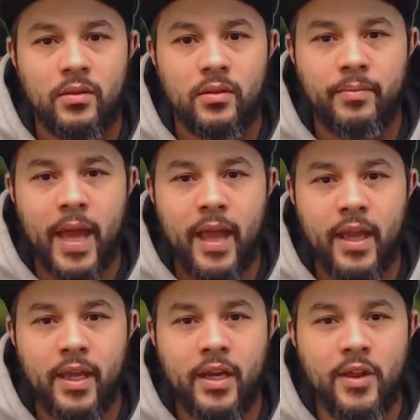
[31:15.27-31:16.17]
Dang,
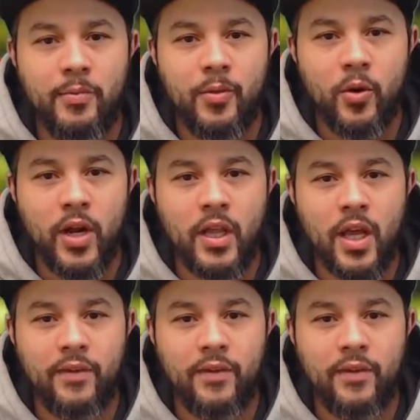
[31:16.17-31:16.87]
another board. I love